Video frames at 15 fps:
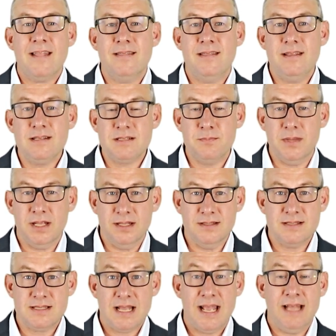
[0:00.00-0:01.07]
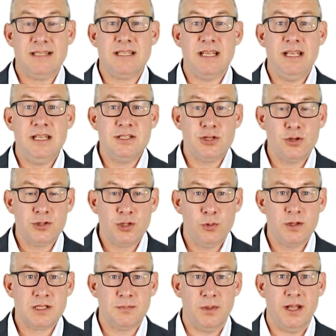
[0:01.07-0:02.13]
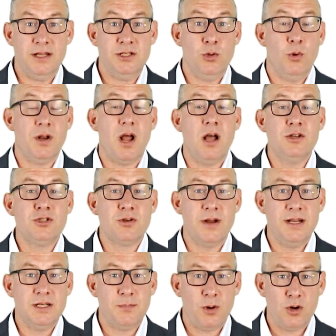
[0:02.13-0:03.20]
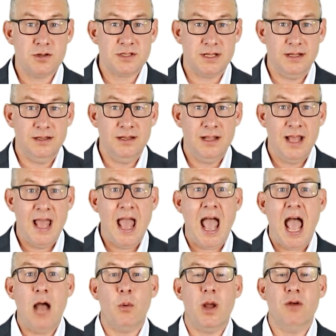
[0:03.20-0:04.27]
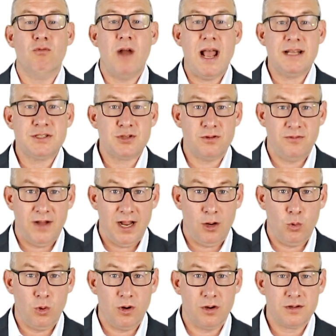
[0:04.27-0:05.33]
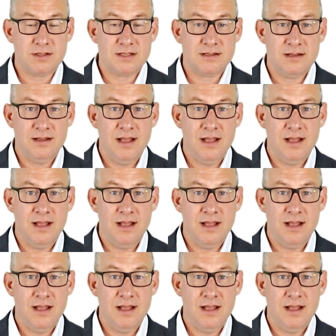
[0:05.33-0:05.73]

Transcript: This means it's easier to explain to an untrained person how a raster file works